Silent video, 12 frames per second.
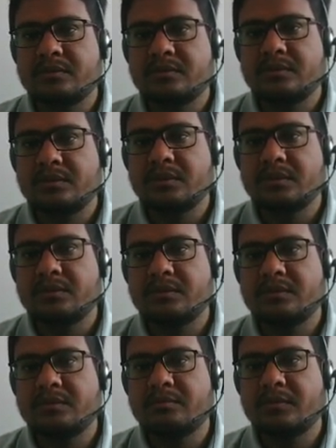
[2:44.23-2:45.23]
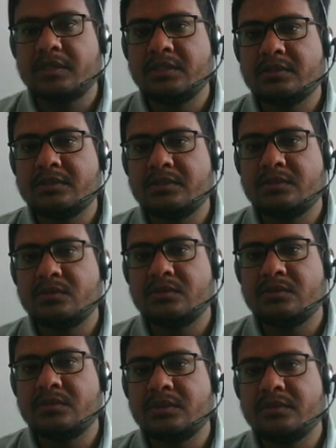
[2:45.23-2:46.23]
then minus 3 root
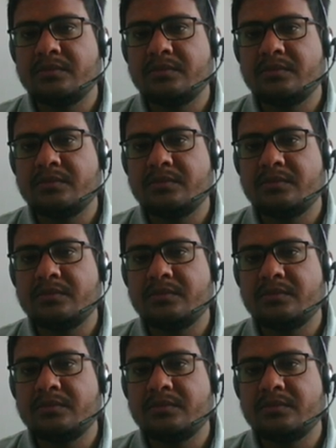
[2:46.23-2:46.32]
3